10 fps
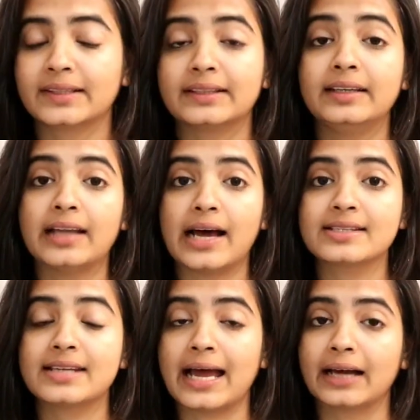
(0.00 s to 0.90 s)
The
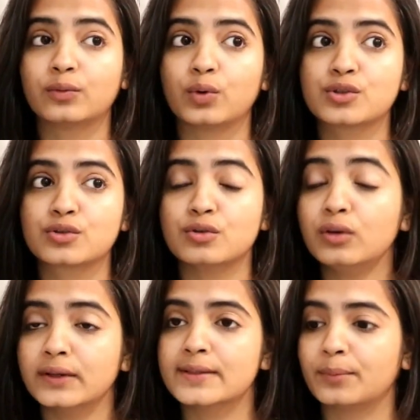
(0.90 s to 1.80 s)
last hack was
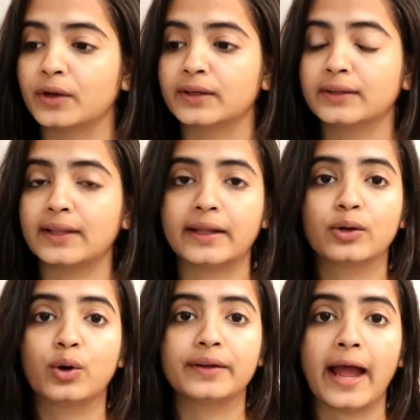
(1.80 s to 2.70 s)
so disappointing that I
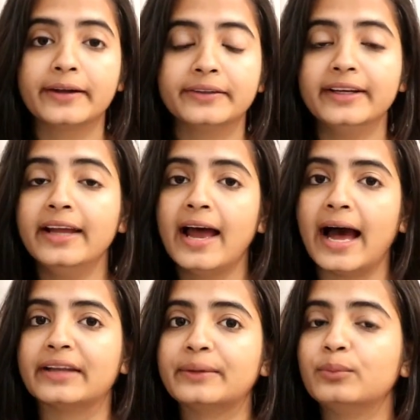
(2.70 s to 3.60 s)
got angry
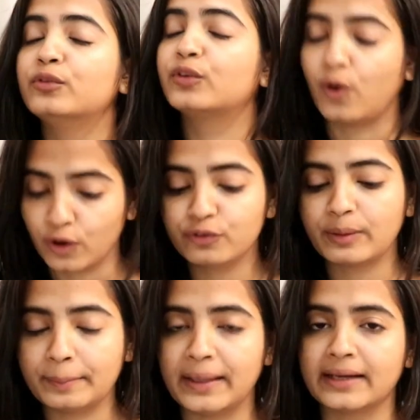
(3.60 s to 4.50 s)
and removed all of
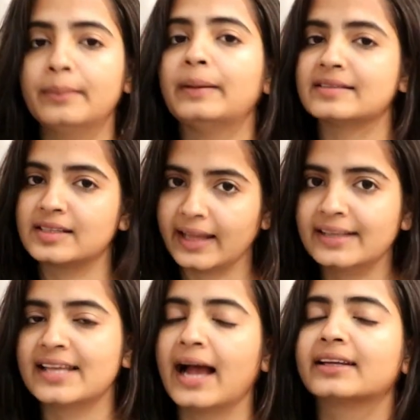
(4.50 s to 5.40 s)
my makeup, as the
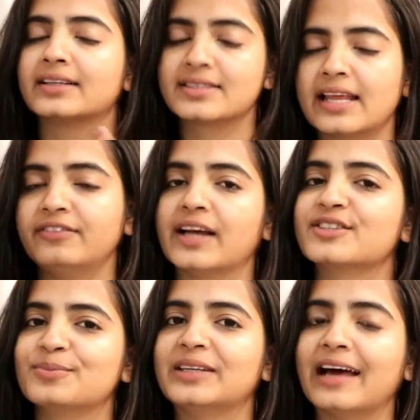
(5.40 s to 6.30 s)
next hack itself
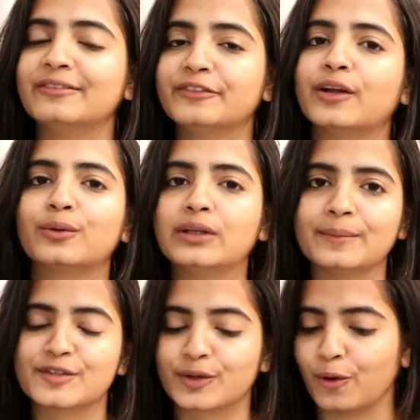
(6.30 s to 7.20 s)
has to be done without the
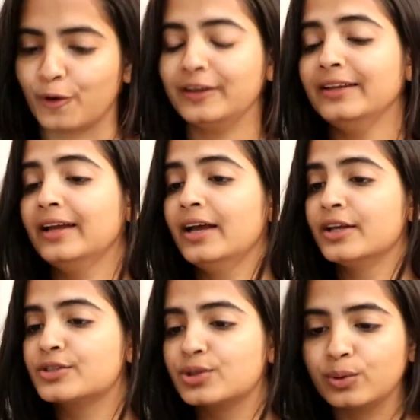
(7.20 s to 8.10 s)
lipstick on.
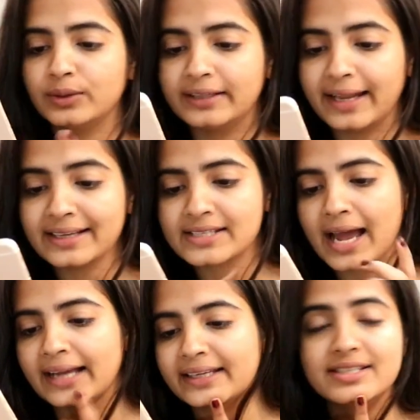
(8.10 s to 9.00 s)
So the next
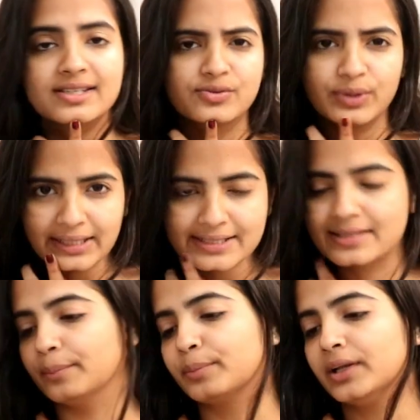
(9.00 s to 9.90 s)
hack is really
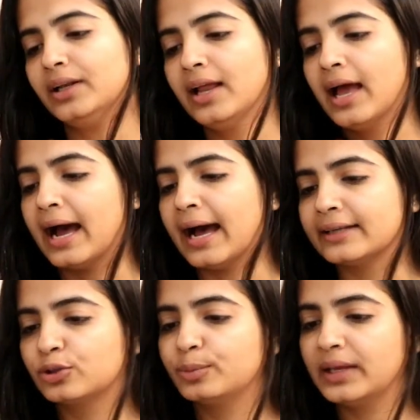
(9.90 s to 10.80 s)
simple
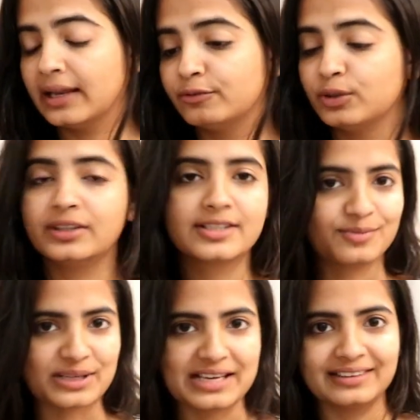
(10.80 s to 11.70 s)
and could be helpful in this
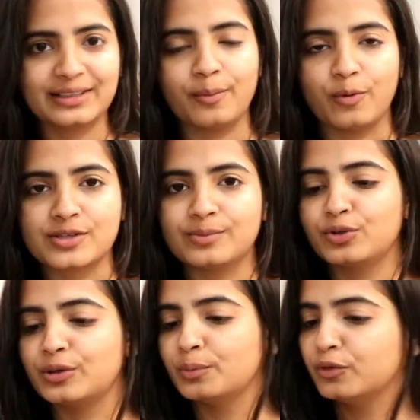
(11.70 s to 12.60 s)
Vasant ka mausam
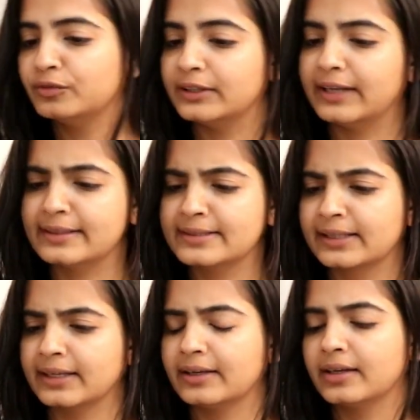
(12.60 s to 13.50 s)
to remove the
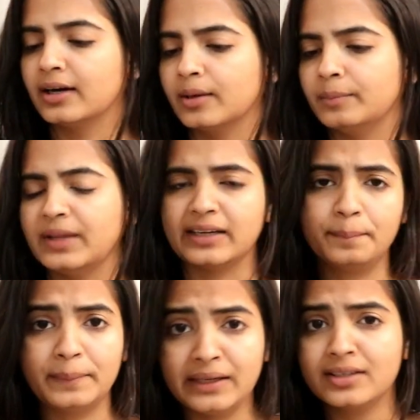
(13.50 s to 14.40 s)

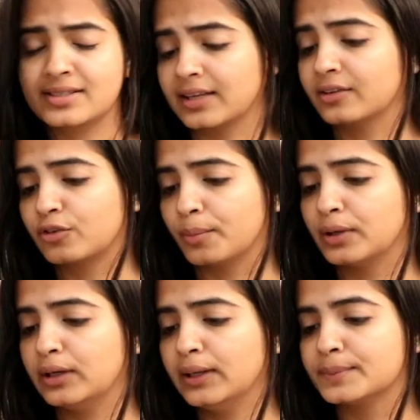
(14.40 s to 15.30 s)
dead peeled skin from
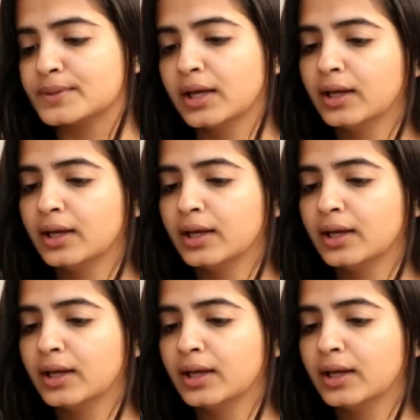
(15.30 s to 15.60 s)
your lips.